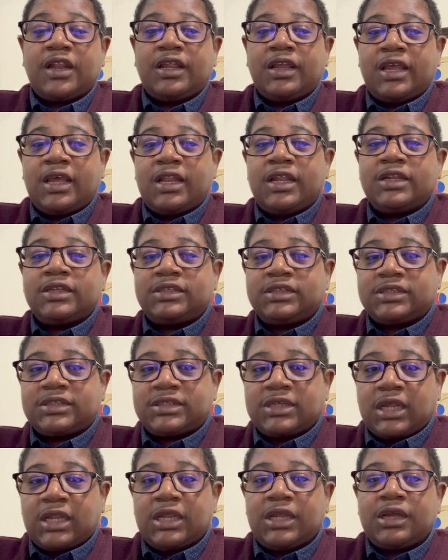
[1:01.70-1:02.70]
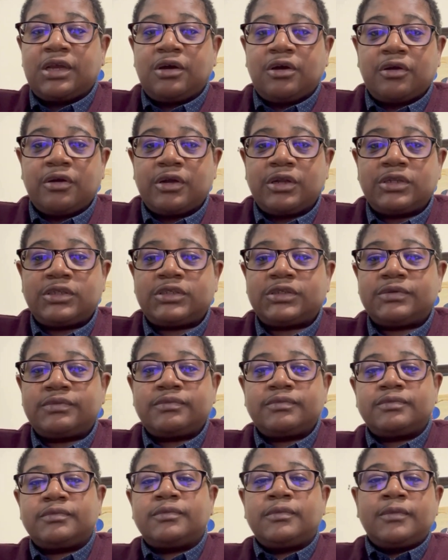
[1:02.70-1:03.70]
to get into selling cards.
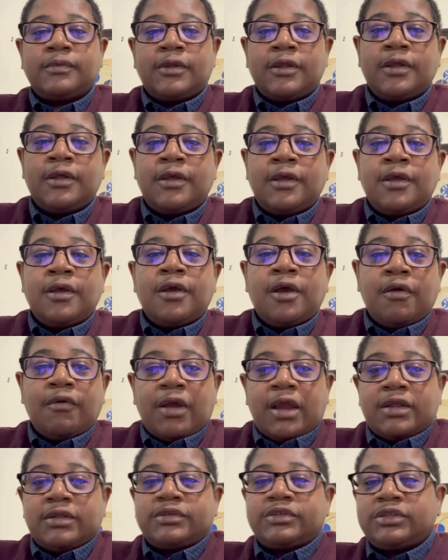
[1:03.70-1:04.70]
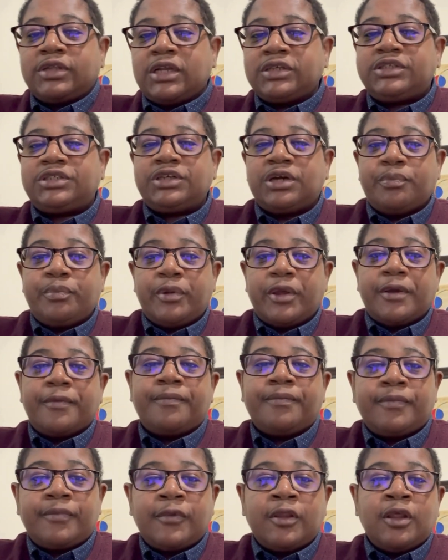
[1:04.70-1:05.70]
All right, let's jump
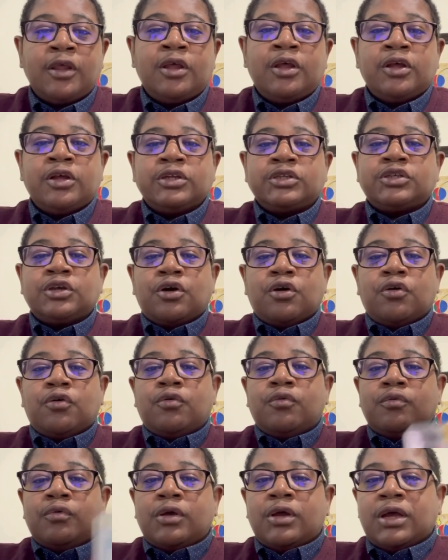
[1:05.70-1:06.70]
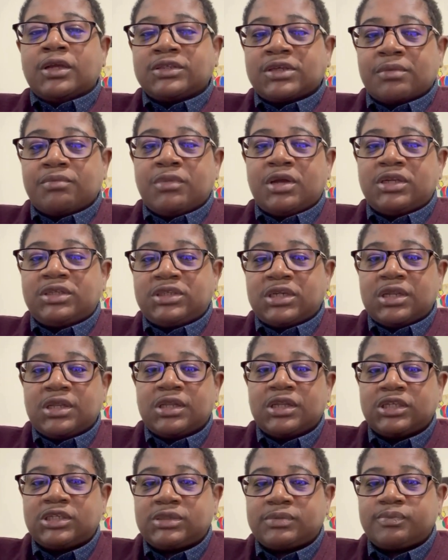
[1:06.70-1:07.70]
in. So as I mentioned,
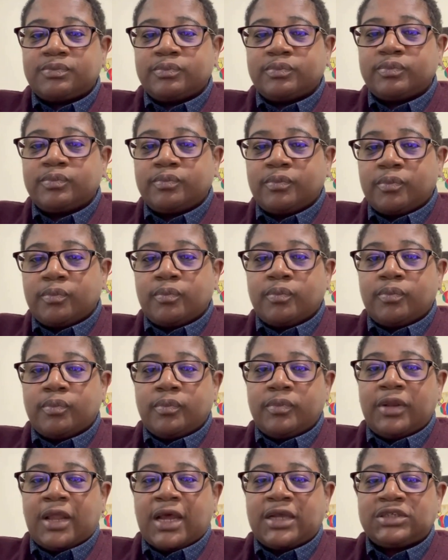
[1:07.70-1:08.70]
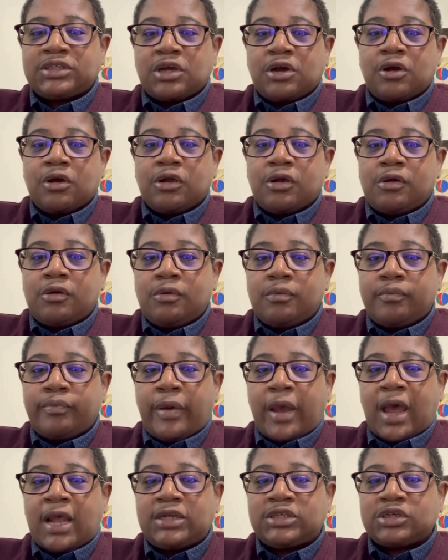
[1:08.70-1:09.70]
this NASCAR
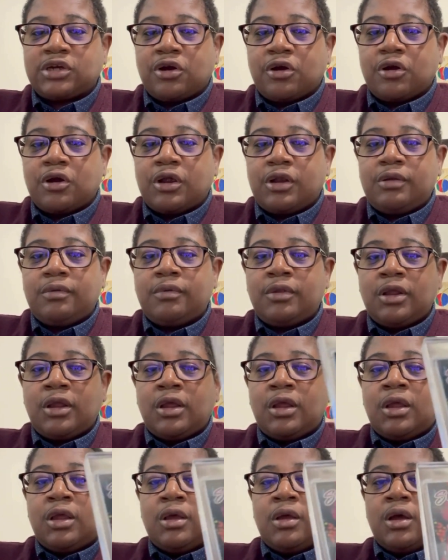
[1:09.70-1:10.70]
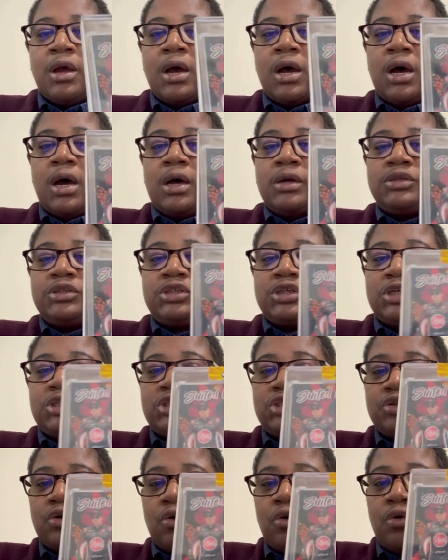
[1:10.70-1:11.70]
patch card
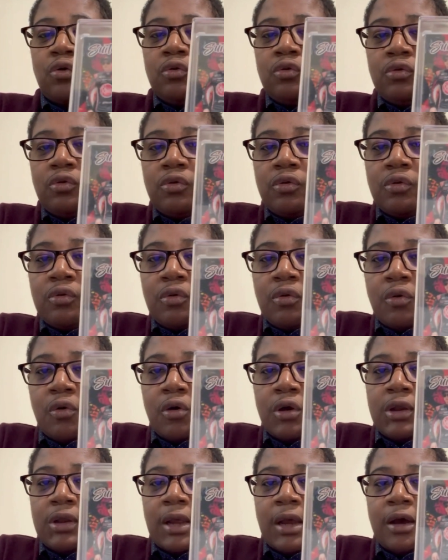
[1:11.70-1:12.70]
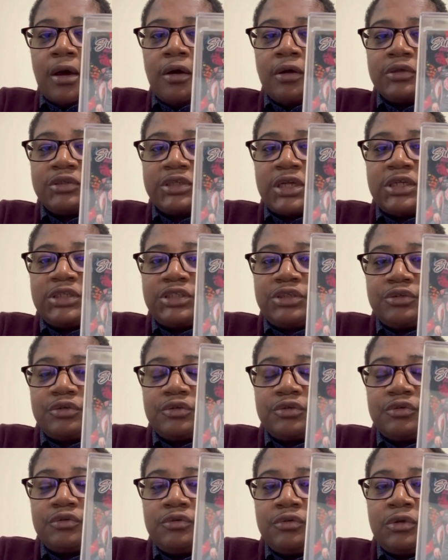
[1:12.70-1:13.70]
just sold on our
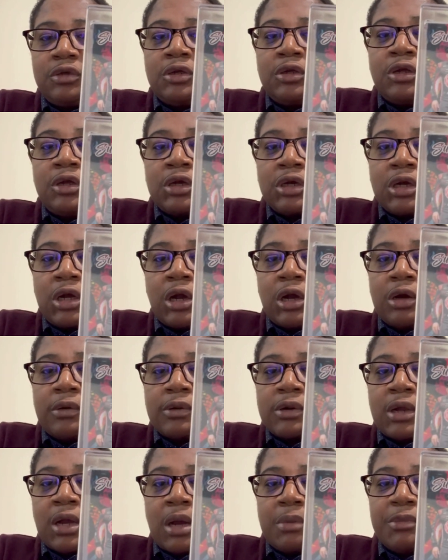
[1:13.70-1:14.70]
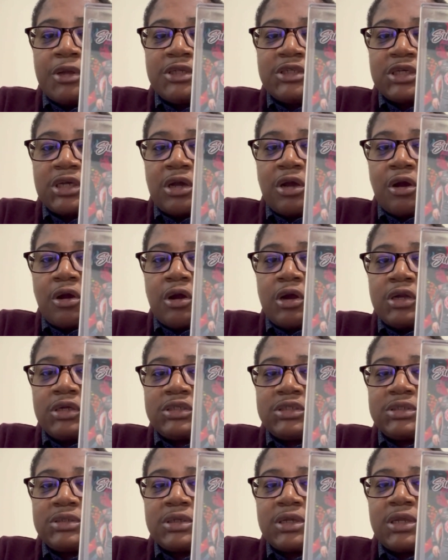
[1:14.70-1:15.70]
J2 Comics and
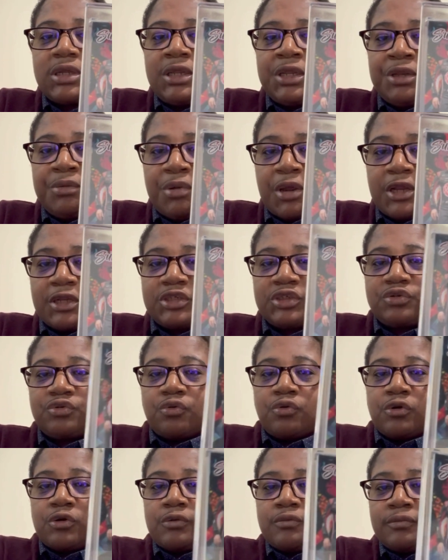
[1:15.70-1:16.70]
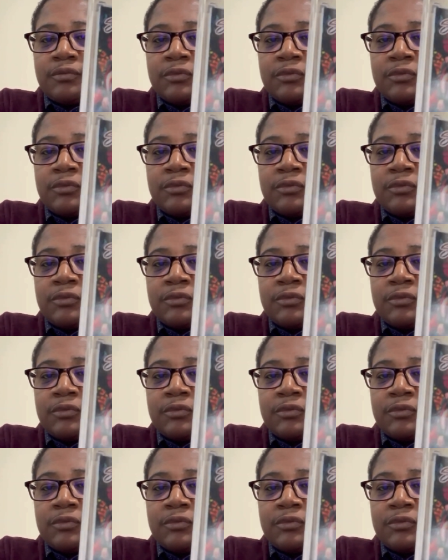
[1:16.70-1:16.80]
Cards eBay store.